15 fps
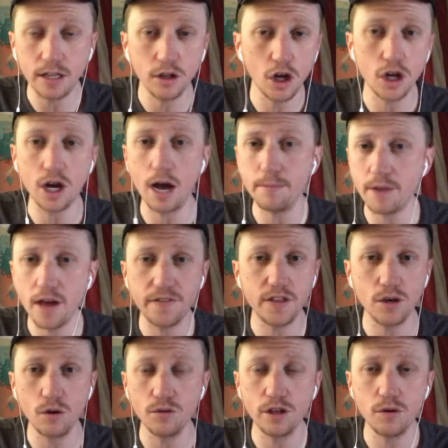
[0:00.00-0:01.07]
Look, I'm not
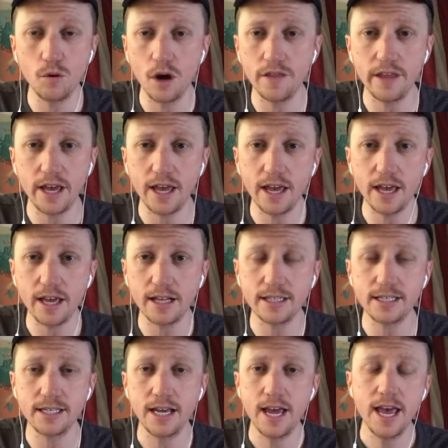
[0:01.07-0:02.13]
the only one that
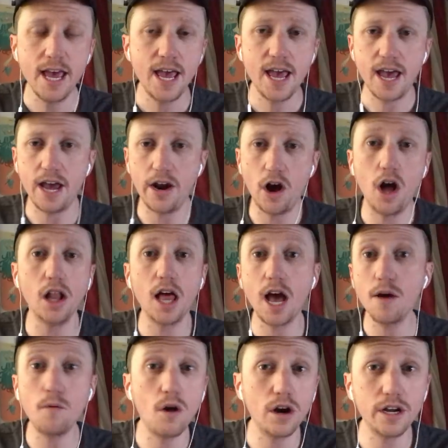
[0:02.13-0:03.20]
hits and all
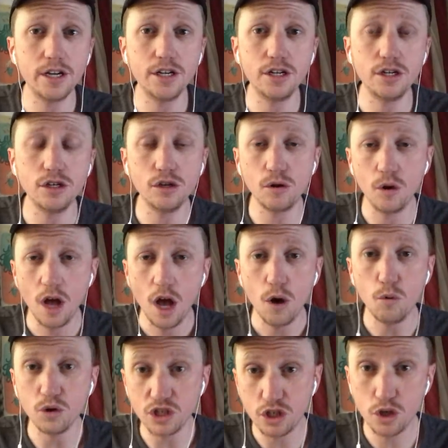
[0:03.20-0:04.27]
I wanted to do
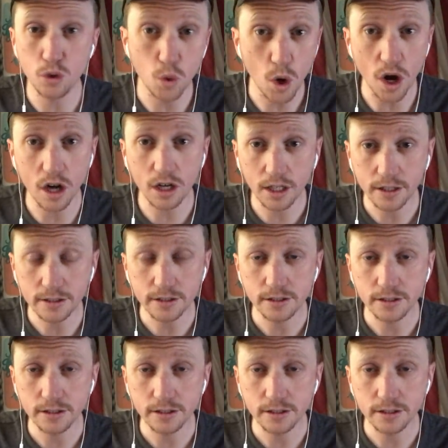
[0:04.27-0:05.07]
was talk.